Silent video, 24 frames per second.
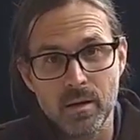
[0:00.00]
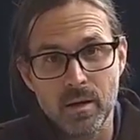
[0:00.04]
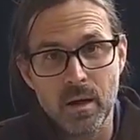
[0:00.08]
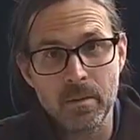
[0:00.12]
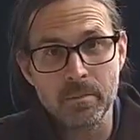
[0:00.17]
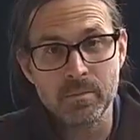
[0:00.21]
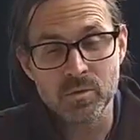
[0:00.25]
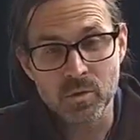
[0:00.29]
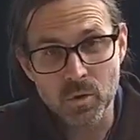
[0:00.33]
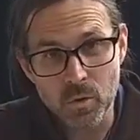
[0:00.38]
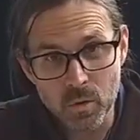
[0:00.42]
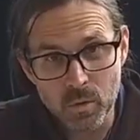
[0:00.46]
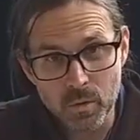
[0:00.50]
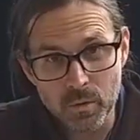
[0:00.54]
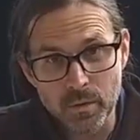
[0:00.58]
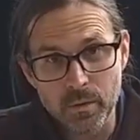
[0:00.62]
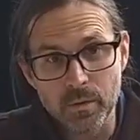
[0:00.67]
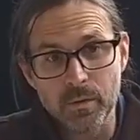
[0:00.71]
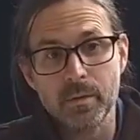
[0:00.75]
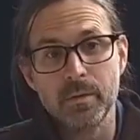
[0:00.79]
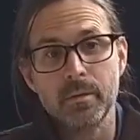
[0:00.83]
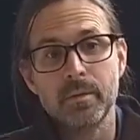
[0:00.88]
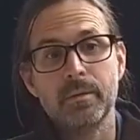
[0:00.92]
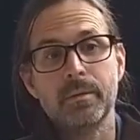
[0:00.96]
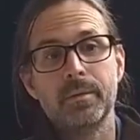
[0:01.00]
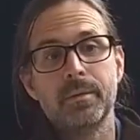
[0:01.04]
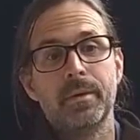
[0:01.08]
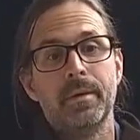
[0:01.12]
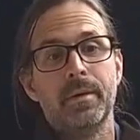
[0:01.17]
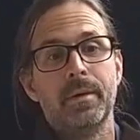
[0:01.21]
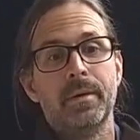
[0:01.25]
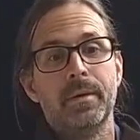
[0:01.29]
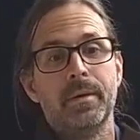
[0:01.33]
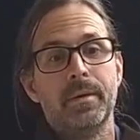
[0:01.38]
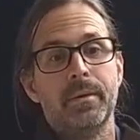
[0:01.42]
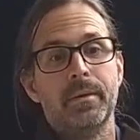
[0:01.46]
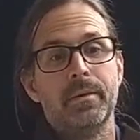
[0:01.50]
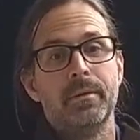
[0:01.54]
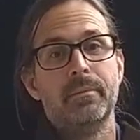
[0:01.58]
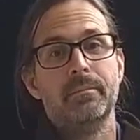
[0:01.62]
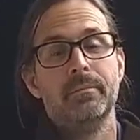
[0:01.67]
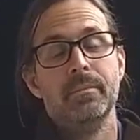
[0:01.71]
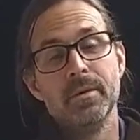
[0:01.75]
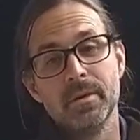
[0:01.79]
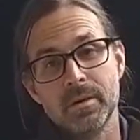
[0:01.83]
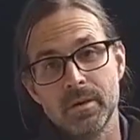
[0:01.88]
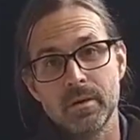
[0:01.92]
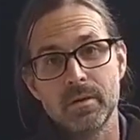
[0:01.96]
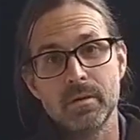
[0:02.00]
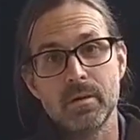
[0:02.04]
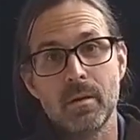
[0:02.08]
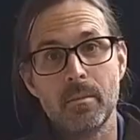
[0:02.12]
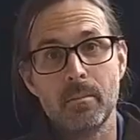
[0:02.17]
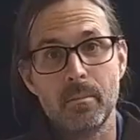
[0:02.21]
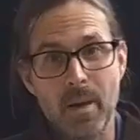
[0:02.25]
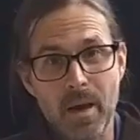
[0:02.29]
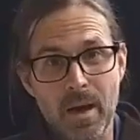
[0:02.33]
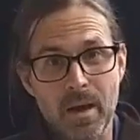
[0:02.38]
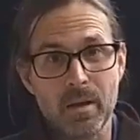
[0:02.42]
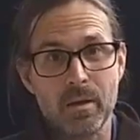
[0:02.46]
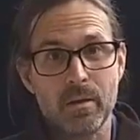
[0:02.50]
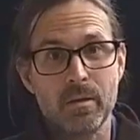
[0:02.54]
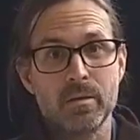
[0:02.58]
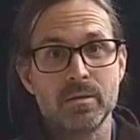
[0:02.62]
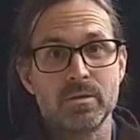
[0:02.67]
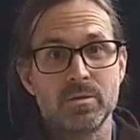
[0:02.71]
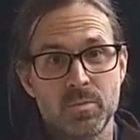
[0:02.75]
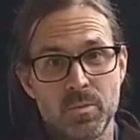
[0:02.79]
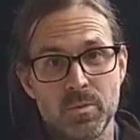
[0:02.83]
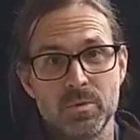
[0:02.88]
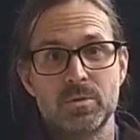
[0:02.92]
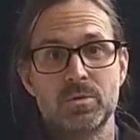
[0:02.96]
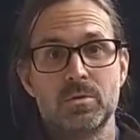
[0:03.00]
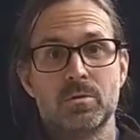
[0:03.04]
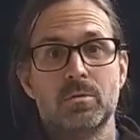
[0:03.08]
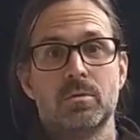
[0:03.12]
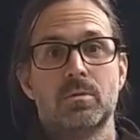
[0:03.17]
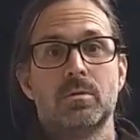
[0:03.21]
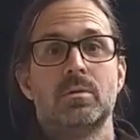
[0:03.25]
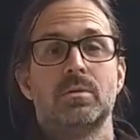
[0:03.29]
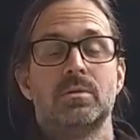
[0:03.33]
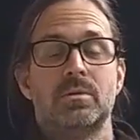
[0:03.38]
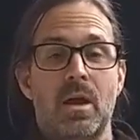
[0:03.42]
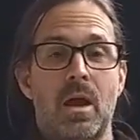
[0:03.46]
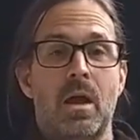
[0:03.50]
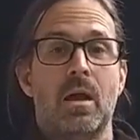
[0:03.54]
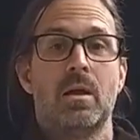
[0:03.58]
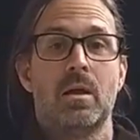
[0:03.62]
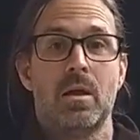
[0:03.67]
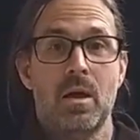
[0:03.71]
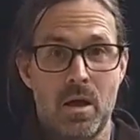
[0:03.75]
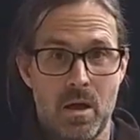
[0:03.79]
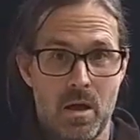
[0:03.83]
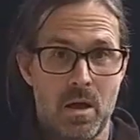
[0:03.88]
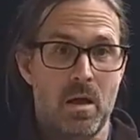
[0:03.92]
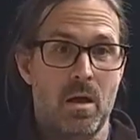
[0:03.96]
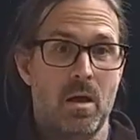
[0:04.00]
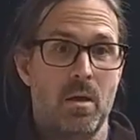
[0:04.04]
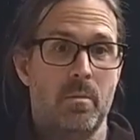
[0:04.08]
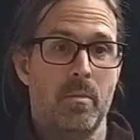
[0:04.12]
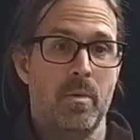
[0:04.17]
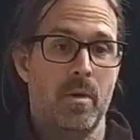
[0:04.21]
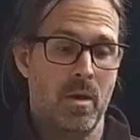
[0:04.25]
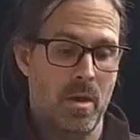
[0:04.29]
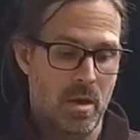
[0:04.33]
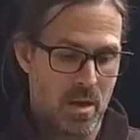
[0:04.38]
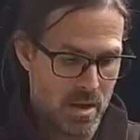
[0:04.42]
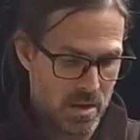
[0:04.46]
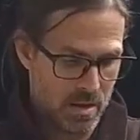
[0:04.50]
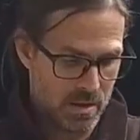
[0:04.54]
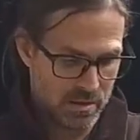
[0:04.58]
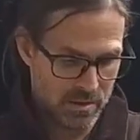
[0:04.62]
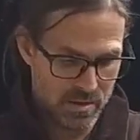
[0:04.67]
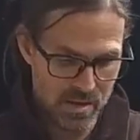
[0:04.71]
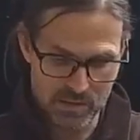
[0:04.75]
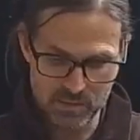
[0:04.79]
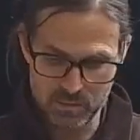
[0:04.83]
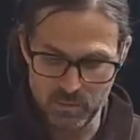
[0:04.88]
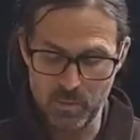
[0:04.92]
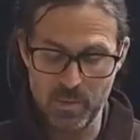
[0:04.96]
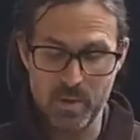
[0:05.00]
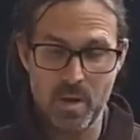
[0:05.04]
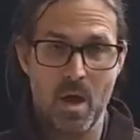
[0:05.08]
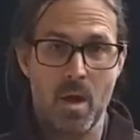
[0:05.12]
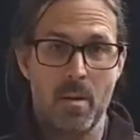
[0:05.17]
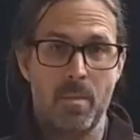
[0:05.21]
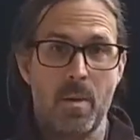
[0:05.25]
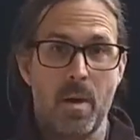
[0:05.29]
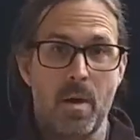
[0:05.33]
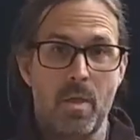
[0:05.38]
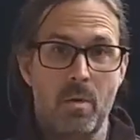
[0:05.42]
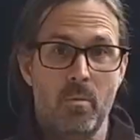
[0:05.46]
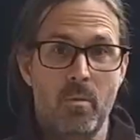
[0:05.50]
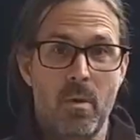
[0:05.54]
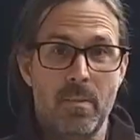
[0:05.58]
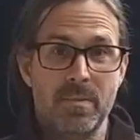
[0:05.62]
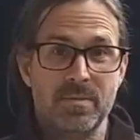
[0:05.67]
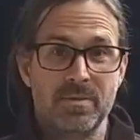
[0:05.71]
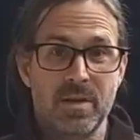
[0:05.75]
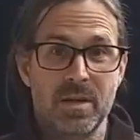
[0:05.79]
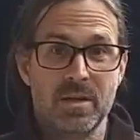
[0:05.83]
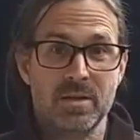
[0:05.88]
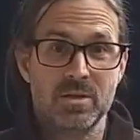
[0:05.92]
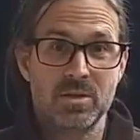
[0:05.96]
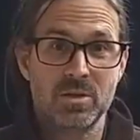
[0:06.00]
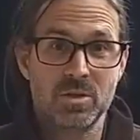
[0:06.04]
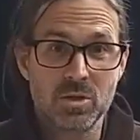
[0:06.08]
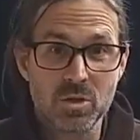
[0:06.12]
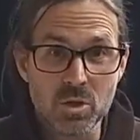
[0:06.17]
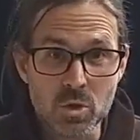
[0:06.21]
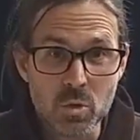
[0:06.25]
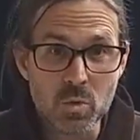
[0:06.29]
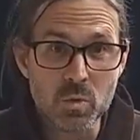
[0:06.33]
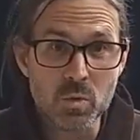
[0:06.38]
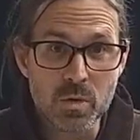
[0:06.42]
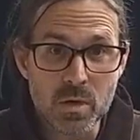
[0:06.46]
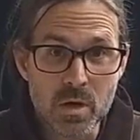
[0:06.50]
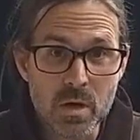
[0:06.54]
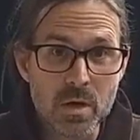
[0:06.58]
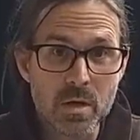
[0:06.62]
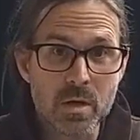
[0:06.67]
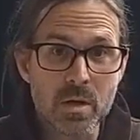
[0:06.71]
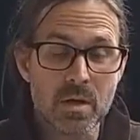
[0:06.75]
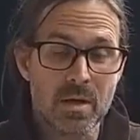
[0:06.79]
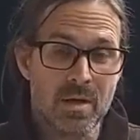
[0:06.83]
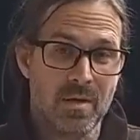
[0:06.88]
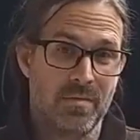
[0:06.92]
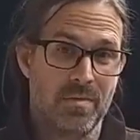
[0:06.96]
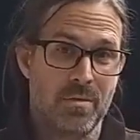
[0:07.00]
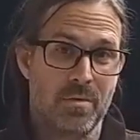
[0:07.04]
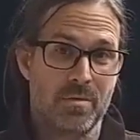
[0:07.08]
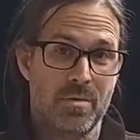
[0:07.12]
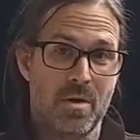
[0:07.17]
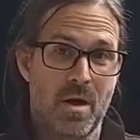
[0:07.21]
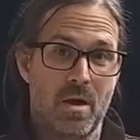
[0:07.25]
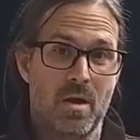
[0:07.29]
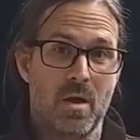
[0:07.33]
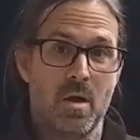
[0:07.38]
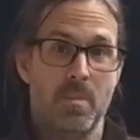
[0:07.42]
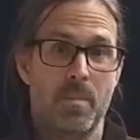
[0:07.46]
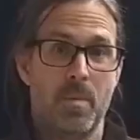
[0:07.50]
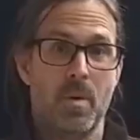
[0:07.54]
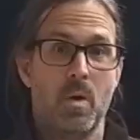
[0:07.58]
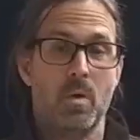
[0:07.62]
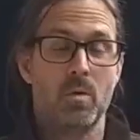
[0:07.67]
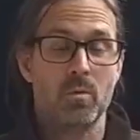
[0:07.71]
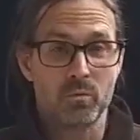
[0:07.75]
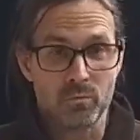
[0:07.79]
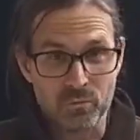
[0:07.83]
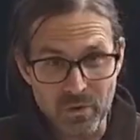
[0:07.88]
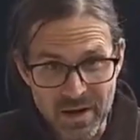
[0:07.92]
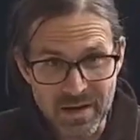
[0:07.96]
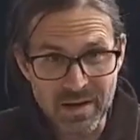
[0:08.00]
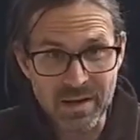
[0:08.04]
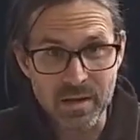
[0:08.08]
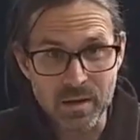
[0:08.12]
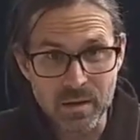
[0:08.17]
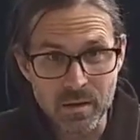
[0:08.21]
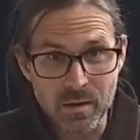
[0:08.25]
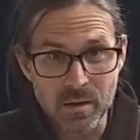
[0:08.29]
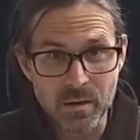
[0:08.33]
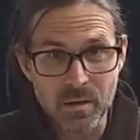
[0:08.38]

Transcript: I'm Joel, millionmilesprinter.com. These will be up on the website soon if they're not up already.